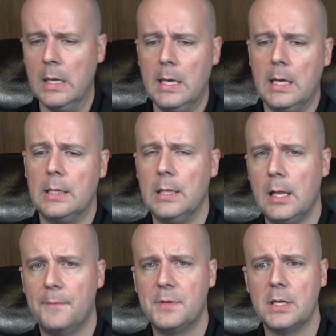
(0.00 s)

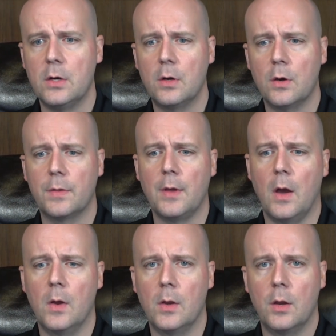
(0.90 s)
Love to hear your
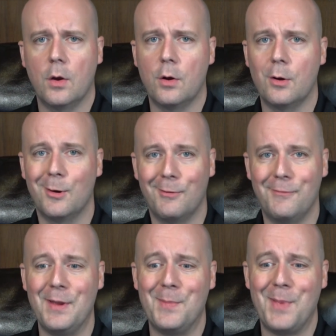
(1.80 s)
thought, your
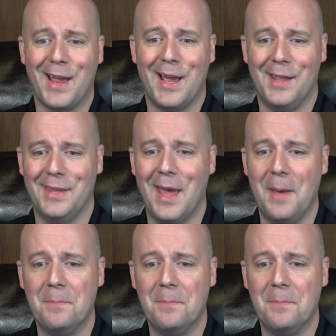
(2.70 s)
feedback on that.